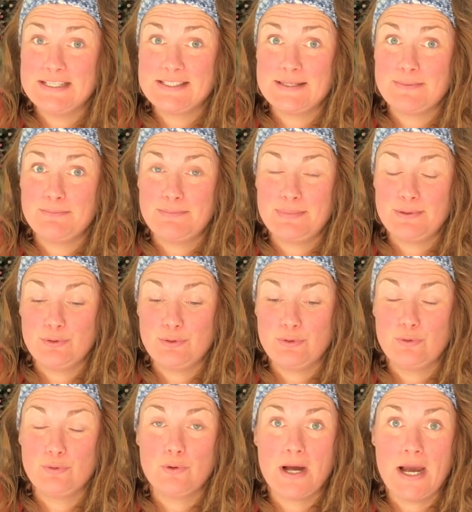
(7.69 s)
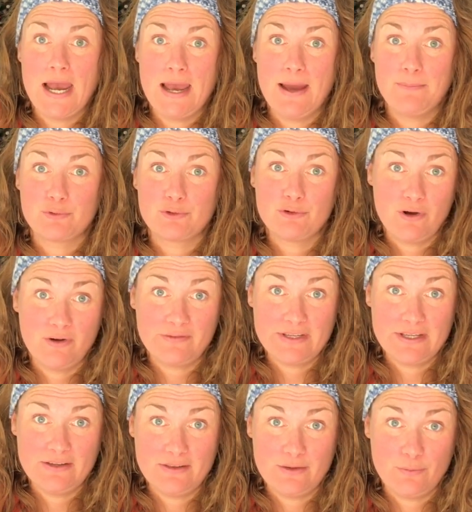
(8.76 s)
simple craft
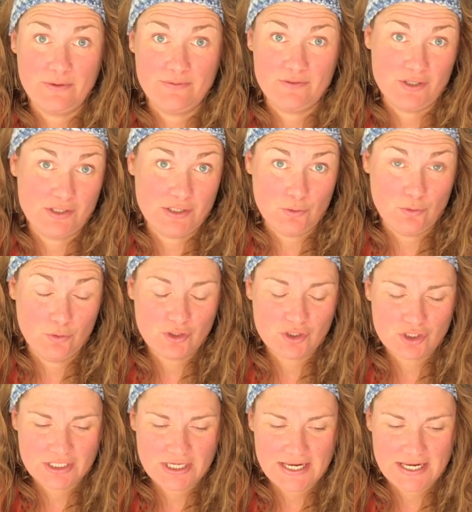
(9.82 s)
kit that we've just launched.